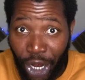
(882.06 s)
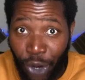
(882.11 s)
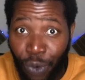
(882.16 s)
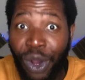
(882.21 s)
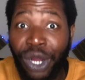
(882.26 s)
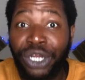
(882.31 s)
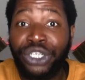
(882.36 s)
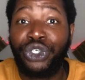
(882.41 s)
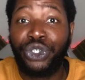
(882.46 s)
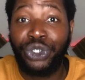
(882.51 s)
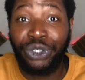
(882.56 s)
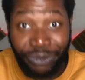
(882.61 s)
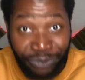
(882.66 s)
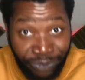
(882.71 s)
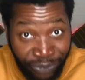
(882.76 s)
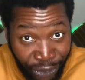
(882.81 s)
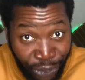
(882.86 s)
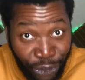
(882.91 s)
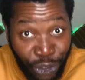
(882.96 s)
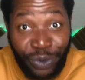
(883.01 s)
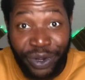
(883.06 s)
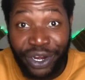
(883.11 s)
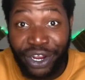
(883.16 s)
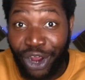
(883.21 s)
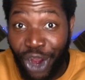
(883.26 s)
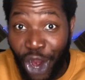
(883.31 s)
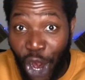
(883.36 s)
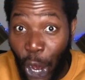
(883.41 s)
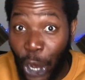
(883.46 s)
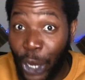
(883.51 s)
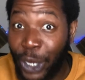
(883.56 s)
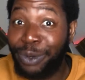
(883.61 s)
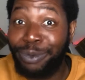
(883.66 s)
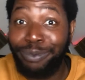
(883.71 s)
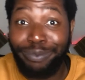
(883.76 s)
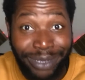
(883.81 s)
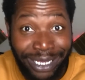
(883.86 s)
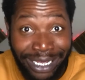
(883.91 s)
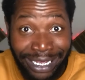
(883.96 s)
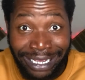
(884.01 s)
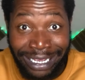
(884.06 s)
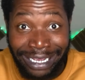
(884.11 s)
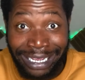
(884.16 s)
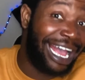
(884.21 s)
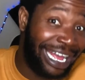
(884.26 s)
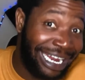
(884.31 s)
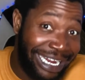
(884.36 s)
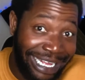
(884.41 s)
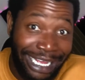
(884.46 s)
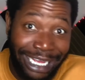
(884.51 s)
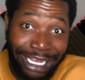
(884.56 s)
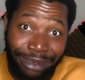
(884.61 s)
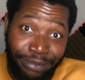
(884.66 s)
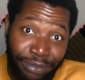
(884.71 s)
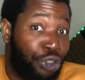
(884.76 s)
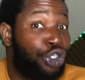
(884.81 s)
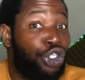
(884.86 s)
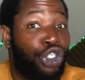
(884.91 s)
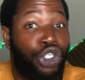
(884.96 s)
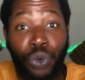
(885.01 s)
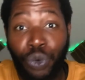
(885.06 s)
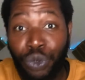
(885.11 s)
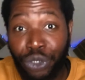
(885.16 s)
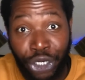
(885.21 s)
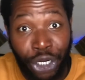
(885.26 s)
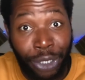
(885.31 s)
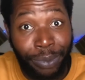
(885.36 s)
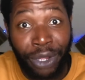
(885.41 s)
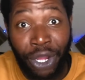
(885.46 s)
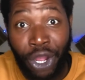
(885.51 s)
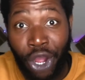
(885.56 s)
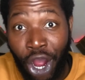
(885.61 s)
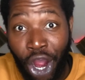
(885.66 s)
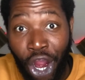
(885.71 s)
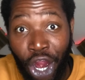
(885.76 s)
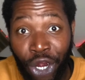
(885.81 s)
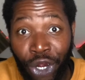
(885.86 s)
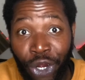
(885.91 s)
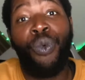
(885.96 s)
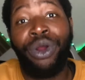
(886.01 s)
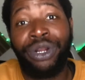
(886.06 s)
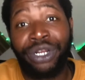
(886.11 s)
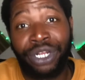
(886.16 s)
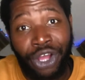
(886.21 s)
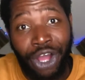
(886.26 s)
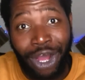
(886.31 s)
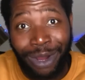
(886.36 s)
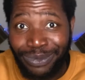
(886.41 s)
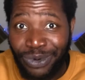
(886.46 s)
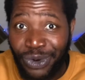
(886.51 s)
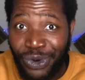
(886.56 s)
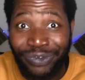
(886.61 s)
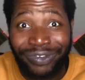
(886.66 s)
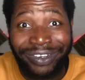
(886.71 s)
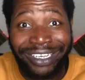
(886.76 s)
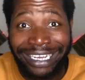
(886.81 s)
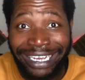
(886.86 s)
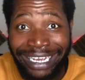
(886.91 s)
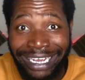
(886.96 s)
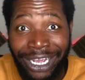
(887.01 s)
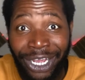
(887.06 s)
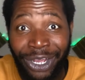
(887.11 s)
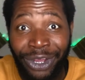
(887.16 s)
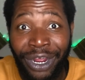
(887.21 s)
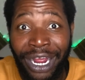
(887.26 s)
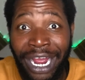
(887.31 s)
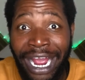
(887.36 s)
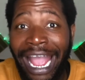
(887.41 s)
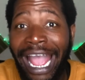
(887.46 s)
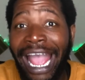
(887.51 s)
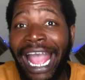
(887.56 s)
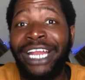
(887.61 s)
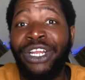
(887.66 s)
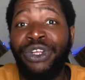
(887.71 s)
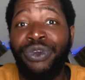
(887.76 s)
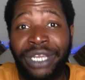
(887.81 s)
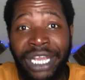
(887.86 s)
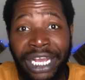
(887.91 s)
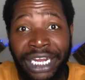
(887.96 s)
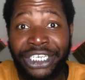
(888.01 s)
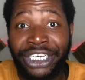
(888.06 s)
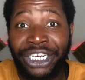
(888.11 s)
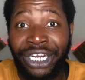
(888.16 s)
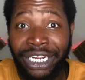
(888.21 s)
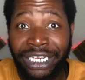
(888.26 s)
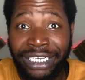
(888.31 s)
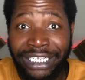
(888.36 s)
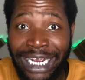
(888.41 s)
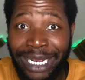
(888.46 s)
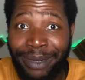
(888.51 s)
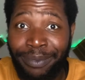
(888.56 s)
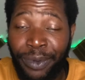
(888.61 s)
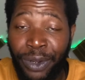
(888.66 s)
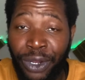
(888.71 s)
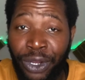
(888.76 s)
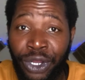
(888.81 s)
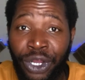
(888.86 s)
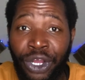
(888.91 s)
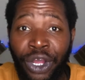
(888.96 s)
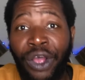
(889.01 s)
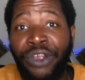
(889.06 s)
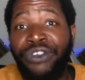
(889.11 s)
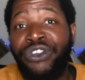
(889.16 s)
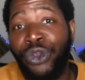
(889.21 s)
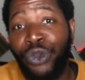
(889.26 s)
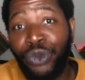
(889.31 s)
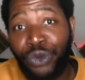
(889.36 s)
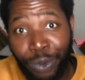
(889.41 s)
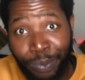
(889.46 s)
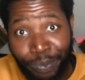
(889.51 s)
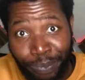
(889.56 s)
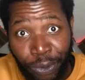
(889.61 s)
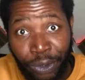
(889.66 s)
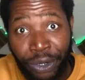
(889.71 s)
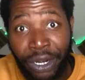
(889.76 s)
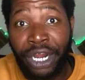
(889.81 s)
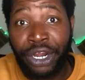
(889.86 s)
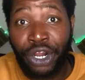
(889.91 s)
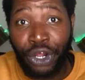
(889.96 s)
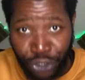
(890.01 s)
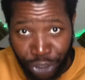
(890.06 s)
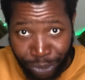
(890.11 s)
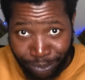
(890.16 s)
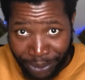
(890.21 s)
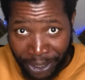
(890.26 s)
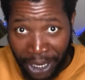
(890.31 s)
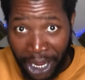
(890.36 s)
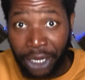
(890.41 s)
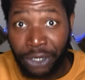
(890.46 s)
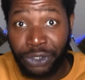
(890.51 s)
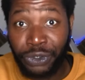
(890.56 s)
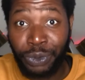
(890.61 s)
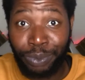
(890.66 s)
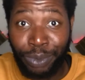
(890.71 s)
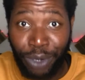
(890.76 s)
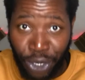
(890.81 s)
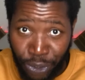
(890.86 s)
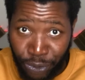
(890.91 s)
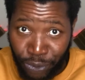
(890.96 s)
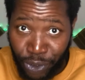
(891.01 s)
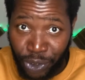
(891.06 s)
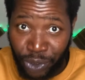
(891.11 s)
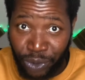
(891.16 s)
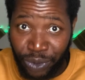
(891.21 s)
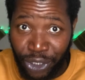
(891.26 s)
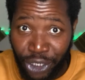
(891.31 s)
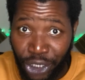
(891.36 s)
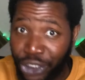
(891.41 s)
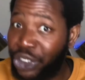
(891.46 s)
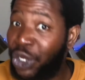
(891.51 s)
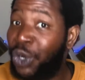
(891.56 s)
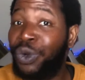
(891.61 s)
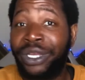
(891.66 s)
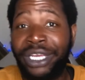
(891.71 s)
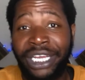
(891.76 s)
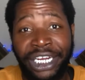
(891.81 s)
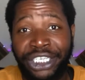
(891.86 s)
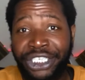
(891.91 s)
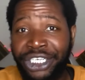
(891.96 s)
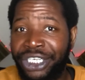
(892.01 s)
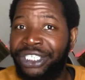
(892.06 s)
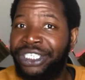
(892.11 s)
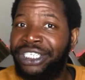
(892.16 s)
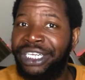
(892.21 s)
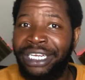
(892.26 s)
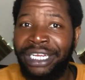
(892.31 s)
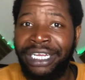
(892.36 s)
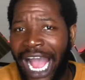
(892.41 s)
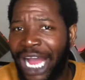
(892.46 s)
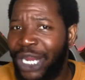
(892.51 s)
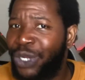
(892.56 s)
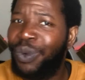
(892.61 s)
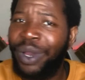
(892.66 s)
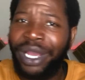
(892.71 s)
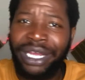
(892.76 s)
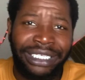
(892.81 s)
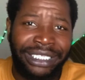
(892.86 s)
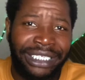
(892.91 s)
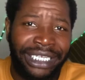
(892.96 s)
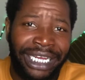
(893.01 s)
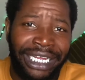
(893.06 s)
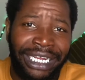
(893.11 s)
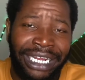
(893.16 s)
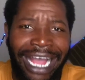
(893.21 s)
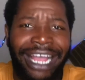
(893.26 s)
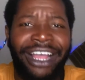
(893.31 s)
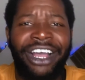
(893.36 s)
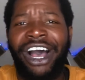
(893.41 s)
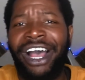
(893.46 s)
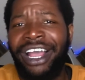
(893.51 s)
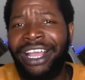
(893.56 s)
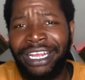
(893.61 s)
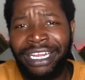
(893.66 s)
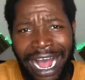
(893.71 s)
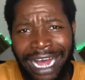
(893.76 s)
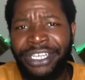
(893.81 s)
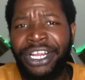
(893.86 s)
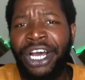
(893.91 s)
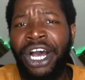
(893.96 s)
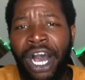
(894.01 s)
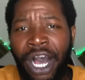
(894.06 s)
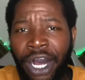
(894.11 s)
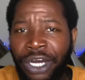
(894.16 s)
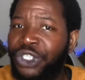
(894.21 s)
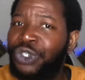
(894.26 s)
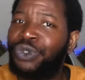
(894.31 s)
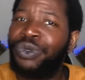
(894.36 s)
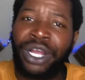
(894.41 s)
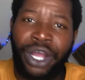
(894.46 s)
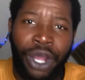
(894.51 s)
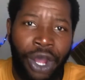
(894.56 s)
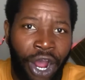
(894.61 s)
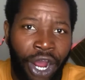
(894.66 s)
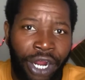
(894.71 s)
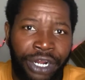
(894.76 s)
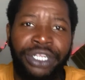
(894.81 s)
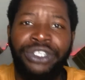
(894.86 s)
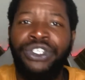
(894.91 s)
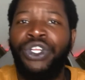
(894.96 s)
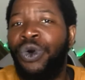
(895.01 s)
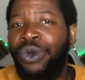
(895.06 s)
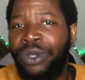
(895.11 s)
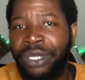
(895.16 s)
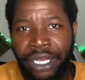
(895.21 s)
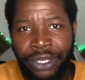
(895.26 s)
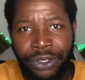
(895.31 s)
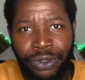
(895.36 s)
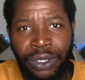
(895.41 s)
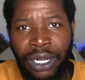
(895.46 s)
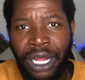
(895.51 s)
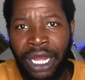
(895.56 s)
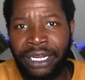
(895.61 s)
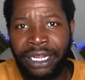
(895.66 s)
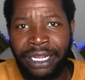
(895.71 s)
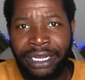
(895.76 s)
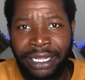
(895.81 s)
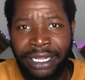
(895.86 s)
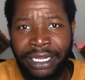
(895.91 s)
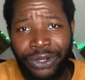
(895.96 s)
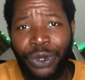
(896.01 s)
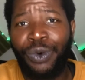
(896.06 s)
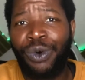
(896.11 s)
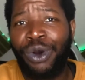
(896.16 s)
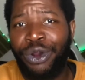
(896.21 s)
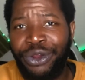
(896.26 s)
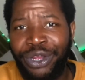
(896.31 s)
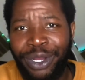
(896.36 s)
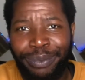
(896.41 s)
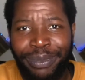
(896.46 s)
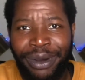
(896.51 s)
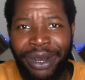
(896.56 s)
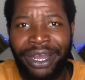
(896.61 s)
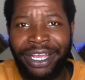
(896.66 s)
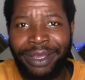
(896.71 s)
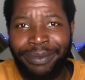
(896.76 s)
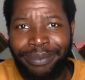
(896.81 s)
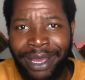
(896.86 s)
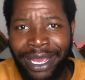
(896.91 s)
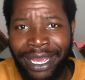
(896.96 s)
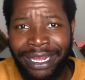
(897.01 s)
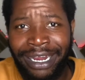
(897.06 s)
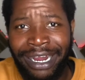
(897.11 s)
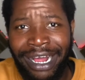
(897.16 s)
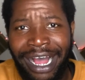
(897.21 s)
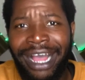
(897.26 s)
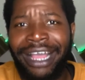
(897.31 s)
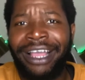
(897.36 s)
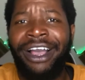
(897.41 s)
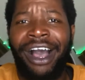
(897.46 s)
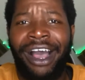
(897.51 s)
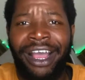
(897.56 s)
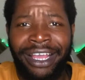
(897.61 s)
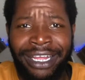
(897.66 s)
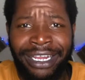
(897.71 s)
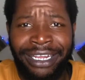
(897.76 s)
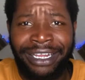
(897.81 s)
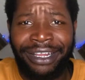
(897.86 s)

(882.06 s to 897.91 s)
I want you to video record me and him shooting up the car when you come over here, and you catch it on camera so you could put that on your blog tomorrow. Don't catch us in it. And Wayne said, I got it. I know how to record and don't get you lot in it. Don't worry about it, mate. I got it.